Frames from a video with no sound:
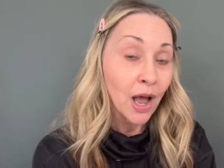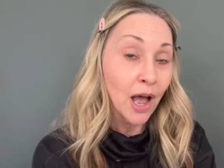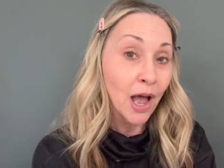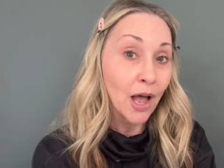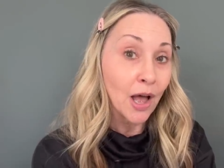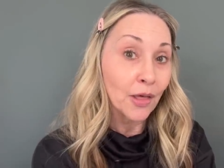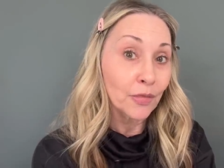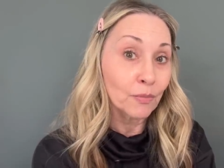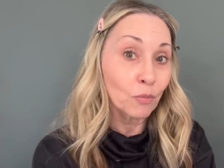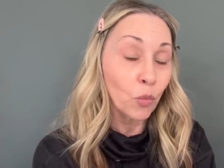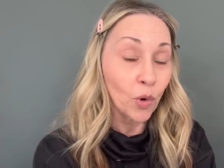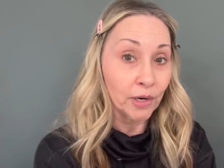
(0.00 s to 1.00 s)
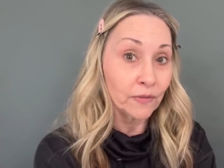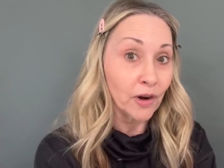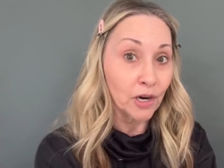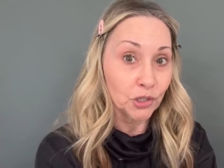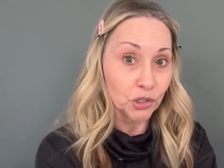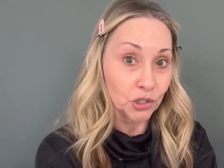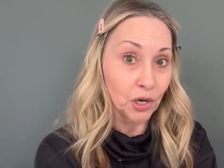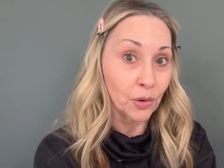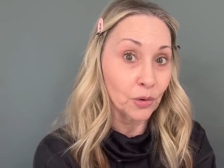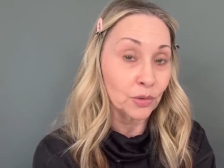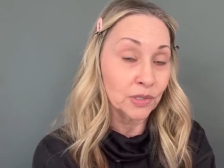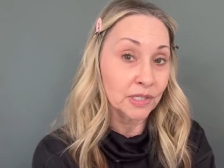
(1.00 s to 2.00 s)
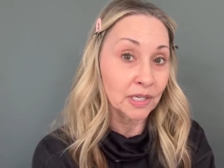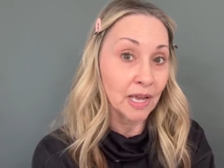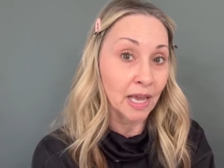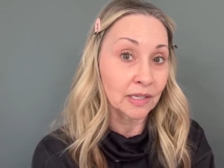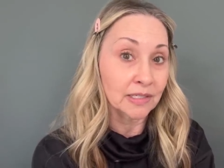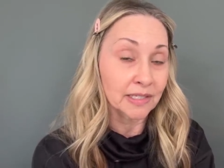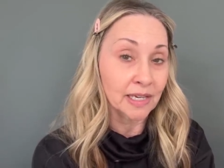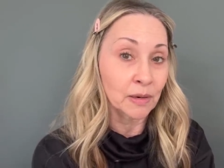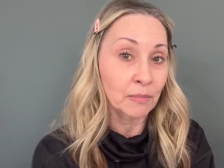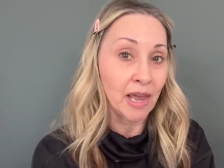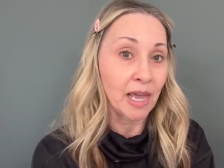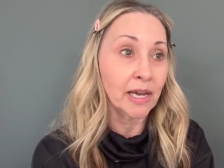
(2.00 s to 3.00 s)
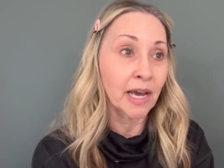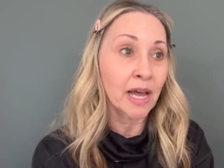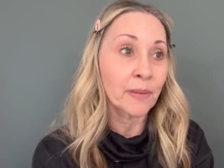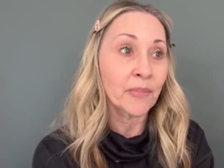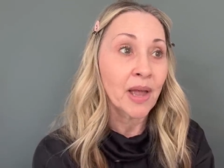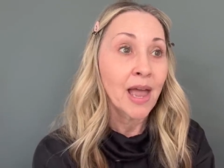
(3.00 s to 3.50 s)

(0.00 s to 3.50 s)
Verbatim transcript: uh, one of our shows and, and send makeup?